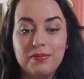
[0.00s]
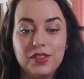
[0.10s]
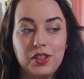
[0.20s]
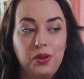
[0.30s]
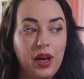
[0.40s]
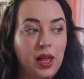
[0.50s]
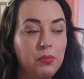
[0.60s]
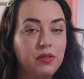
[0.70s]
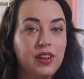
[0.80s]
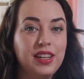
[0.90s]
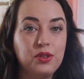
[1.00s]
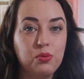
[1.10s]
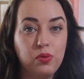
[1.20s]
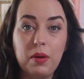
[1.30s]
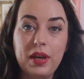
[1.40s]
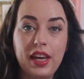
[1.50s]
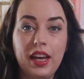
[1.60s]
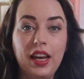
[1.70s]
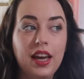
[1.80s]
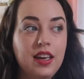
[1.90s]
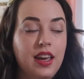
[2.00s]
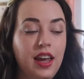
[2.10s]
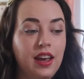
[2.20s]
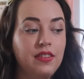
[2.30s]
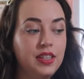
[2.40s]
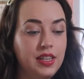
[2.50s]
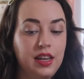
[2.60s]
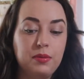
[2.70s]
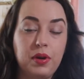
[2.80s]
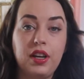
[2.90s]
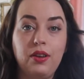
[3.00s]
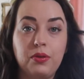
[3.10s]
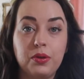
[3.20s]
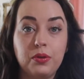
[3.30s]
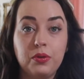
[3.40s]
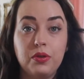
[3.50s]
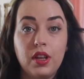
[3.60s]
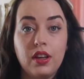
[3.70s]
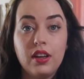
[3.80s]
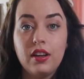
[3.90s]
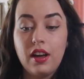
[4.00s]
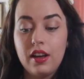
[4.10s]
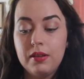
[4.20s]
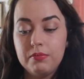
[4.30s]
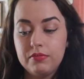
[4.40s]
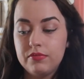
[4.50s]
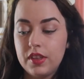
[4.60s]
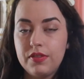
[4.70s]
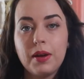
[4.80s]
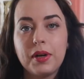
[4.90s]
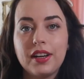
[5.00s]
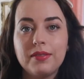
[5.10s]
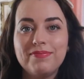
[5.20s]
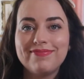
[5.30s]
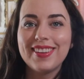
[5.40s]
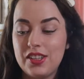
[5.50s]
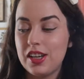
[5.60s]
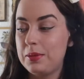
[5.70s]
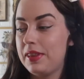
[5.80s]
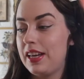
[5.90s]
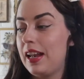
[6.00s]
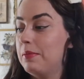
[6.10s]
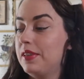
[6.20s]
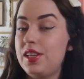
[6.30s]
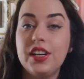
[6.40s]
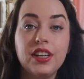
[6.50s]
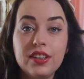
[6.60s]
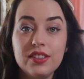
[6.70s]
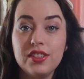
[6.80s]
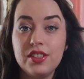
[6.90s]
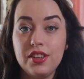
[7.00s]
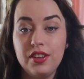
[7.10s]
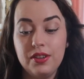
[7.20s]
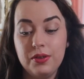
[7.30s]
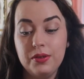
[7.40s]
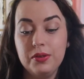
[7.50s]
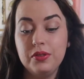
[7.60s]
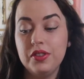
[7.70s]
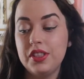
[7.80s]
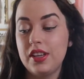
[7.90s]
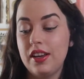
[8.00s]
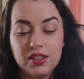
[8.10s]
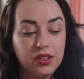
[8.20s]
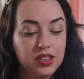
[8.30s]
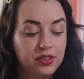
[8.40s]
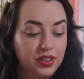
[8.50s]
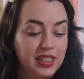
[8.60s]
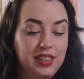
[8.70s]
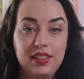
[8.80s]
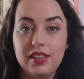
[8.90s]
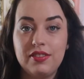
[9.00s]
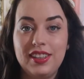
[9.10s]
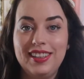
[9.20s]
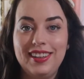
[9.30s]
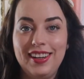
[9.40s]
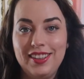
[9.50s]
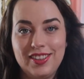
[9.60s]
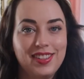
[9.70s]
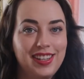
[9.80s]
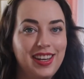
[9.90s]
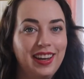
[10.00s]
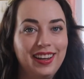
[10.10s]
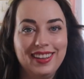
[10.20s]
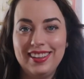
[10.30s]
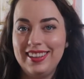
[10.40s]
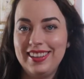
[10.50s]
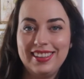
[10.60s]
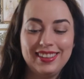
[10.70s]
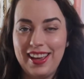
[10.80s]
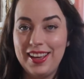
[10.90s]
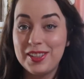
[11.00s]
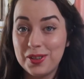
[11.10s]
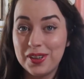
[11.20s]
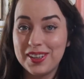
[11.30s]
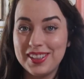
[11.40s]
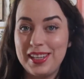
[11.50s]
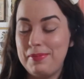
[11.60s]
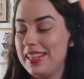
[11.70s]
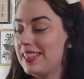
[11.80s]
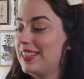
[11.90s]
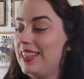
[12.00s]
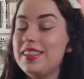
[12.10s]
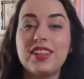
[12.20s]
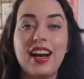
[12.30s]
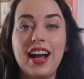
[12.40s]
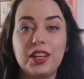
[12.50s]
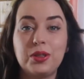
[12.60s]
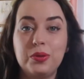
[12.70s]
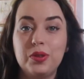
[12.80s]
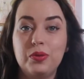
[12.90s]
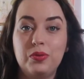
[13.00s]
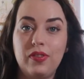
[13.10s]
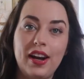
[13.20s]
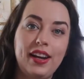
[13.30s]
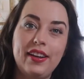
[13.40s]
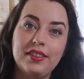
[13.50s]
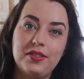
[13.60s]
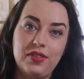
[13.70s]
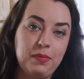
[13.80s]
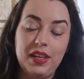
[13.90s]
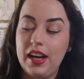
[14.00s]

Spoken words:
to help prevent rubbing and the stays breaking through the fabric. It talks about the kind of materials to use, all sorts of really different, interesting historical tidbits, because these are actual writings from the